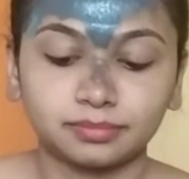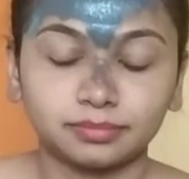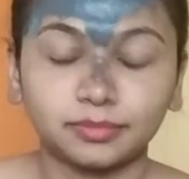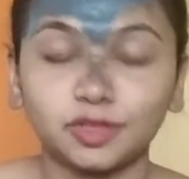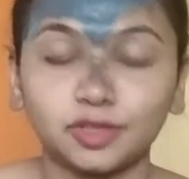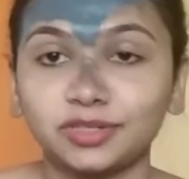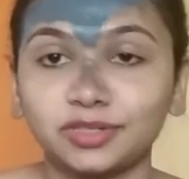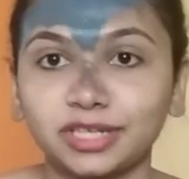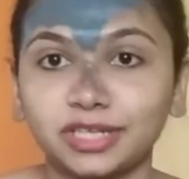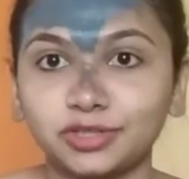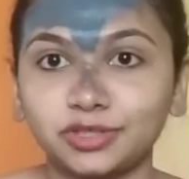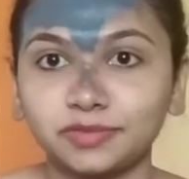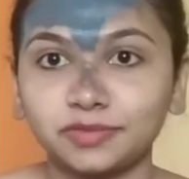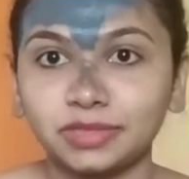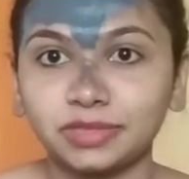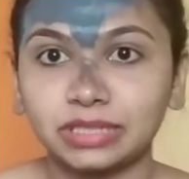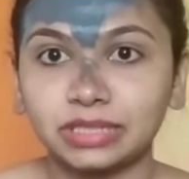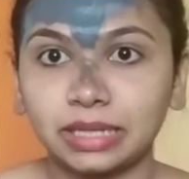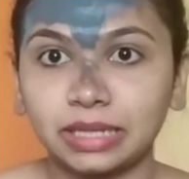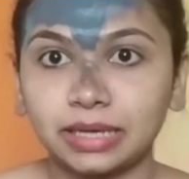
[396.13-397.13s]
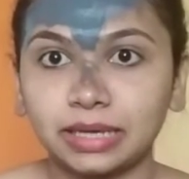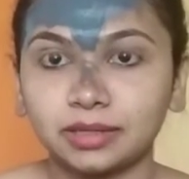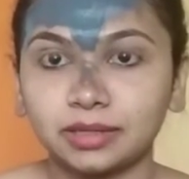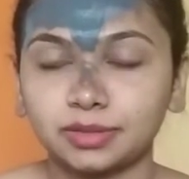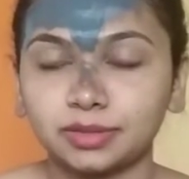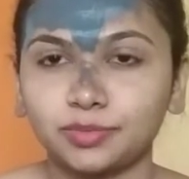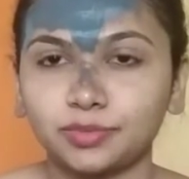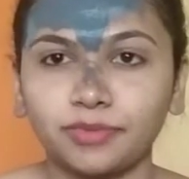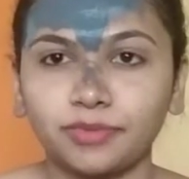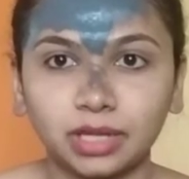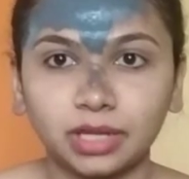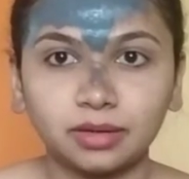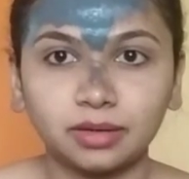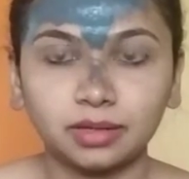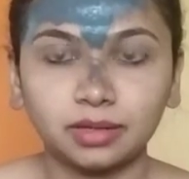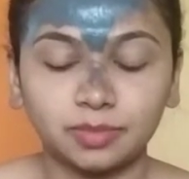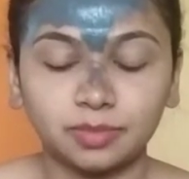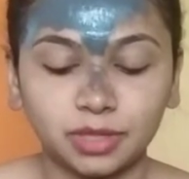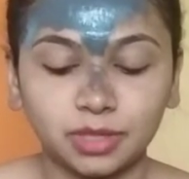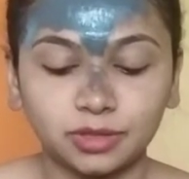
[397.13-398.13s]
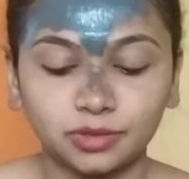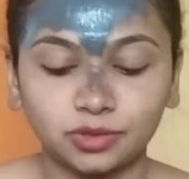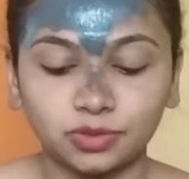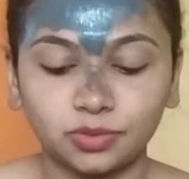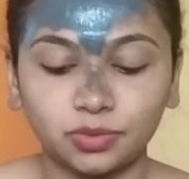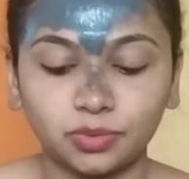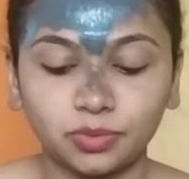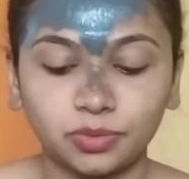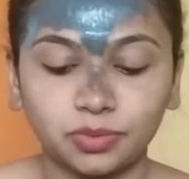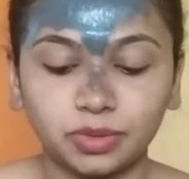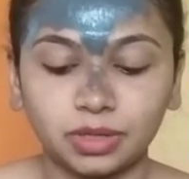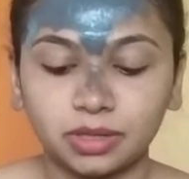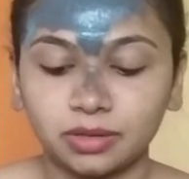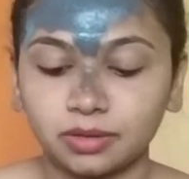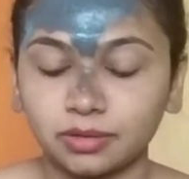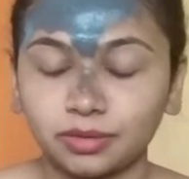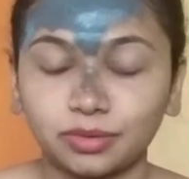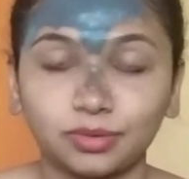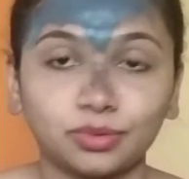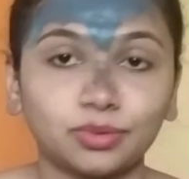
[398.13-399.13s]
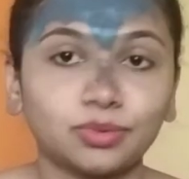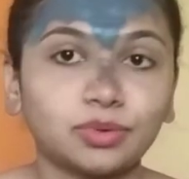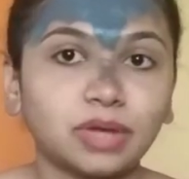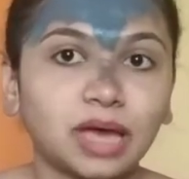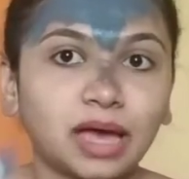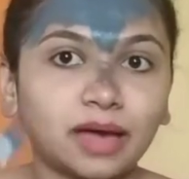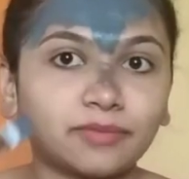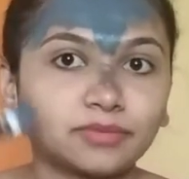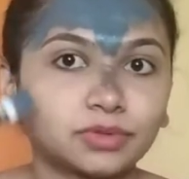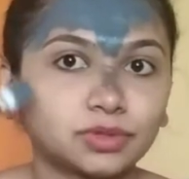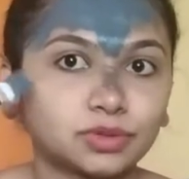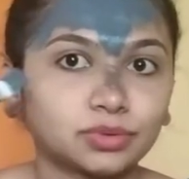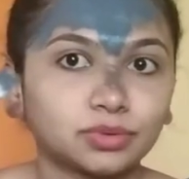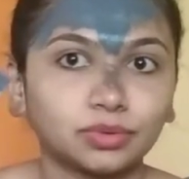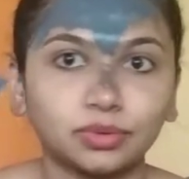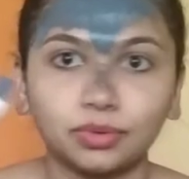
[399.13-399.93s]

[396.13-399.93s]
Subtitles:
Now the texture of this clay is very creamy, so you don't have to